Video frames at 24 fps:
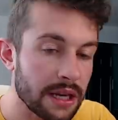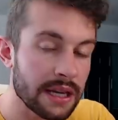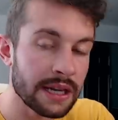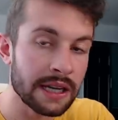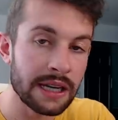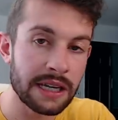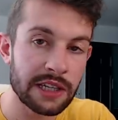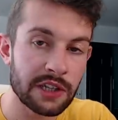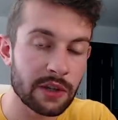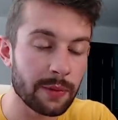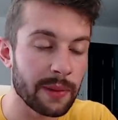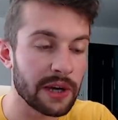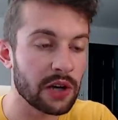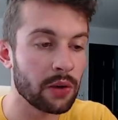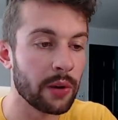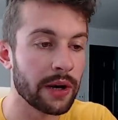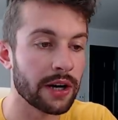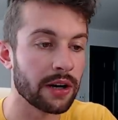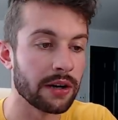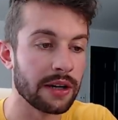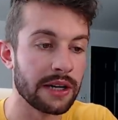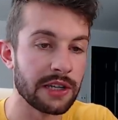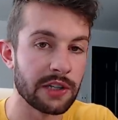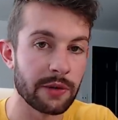He needs to be
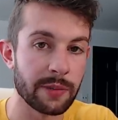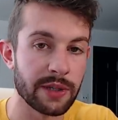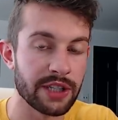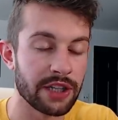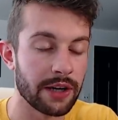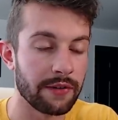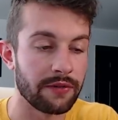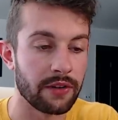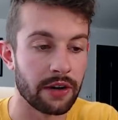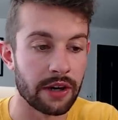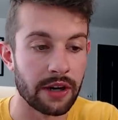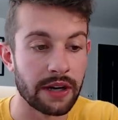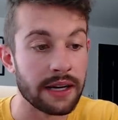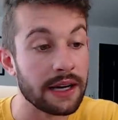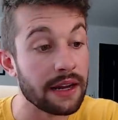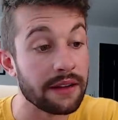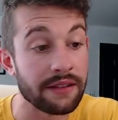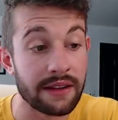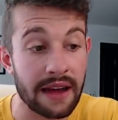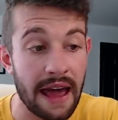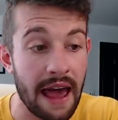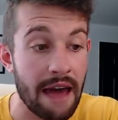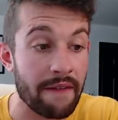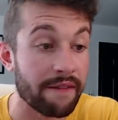quicker, he needs to be shiftier, and he
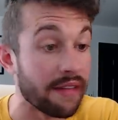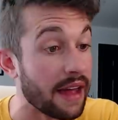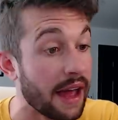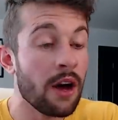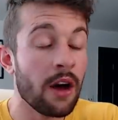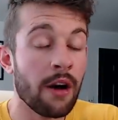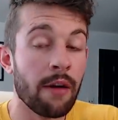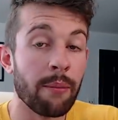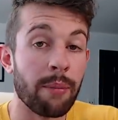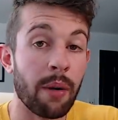doesn't have that.